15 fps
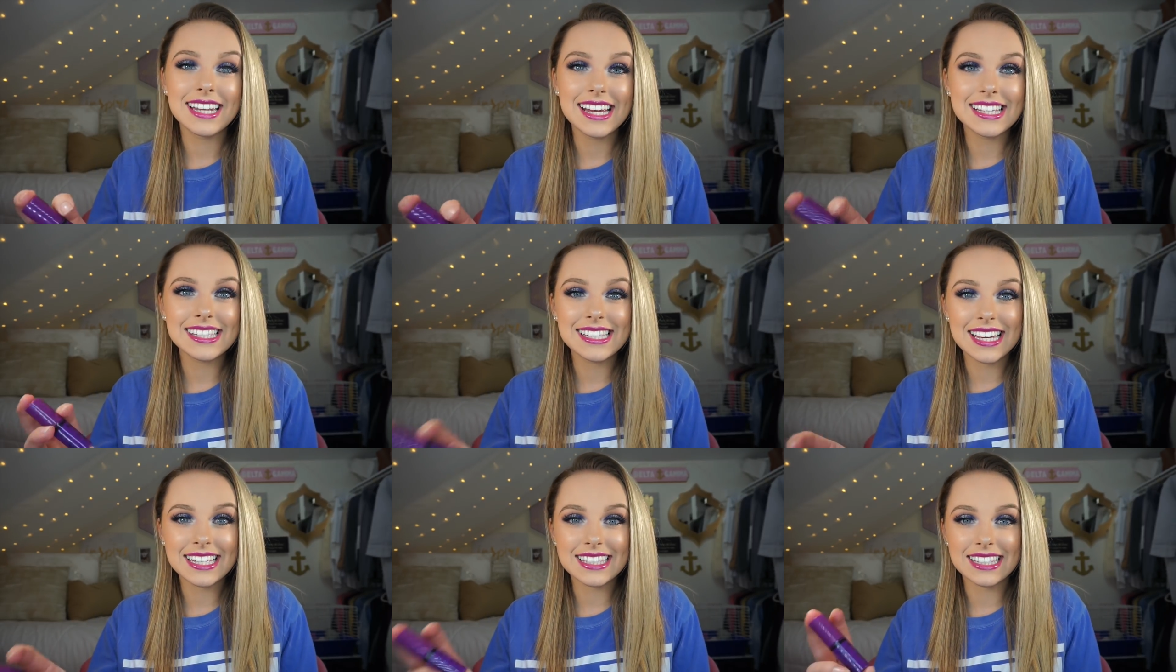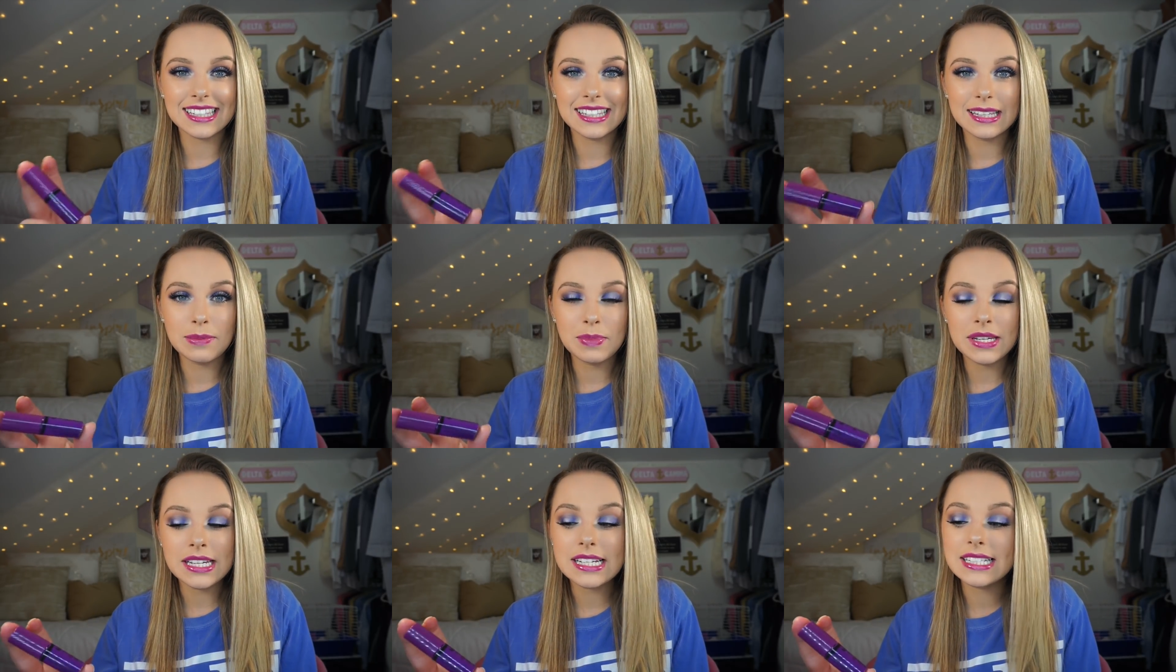today is NYX
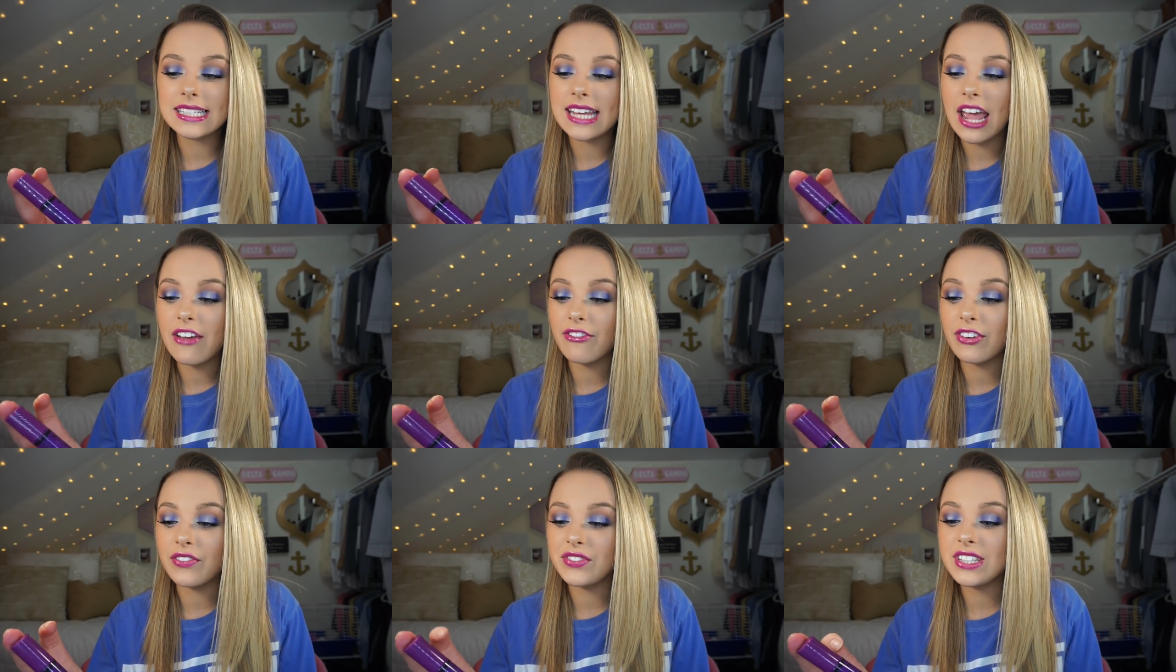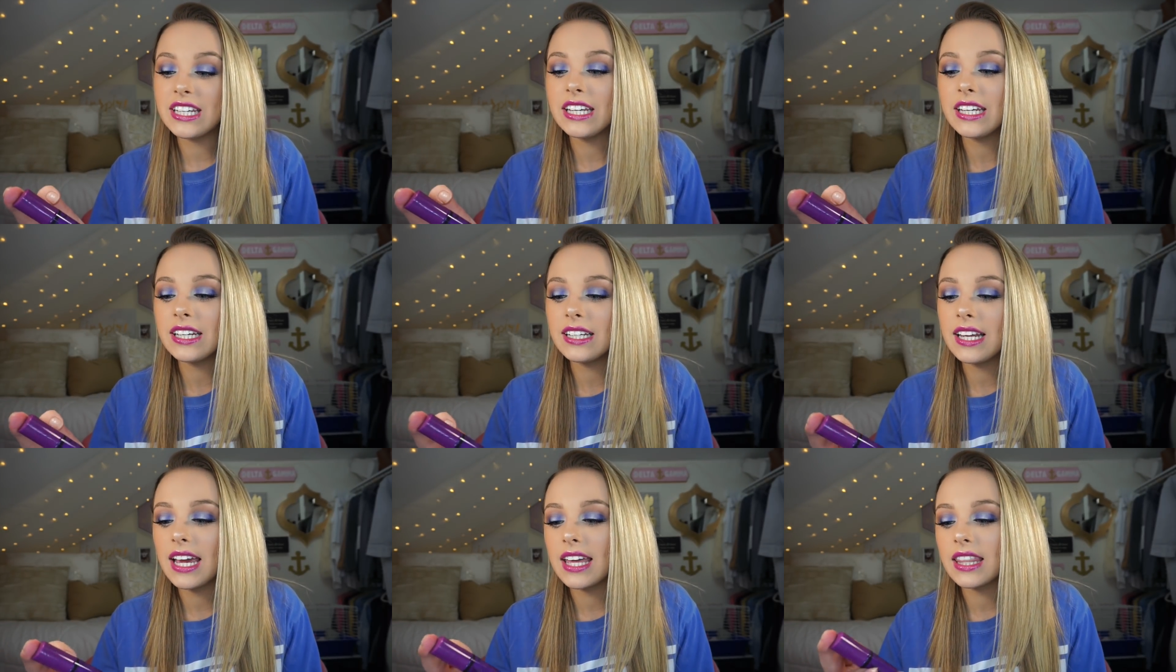Lippie Day
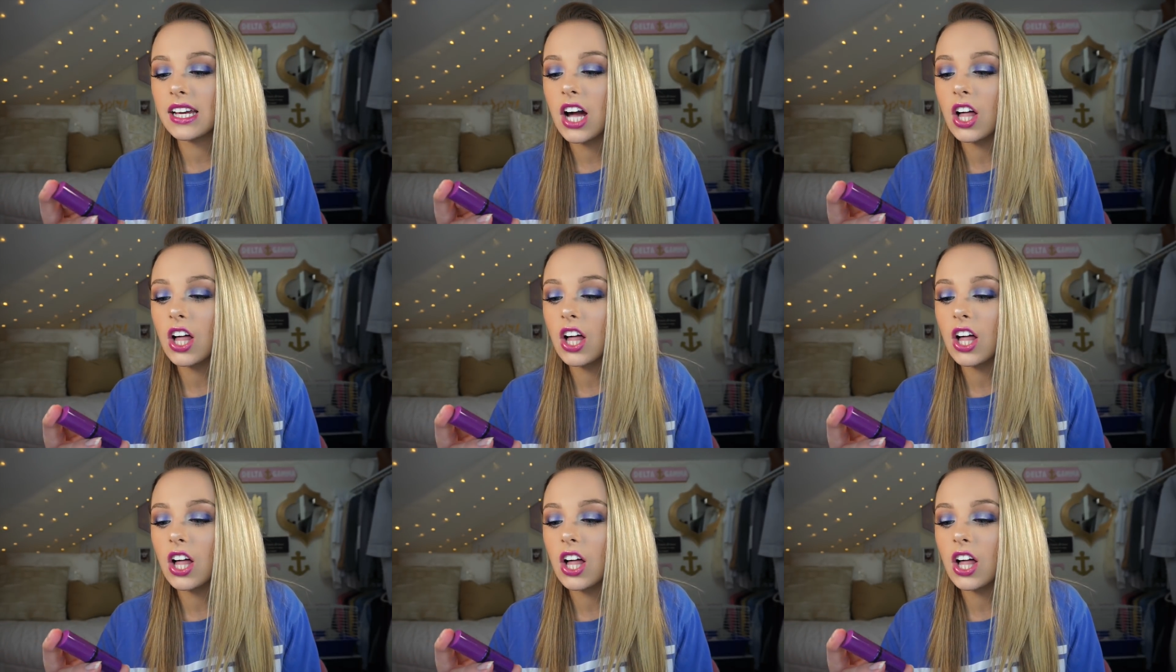15 and the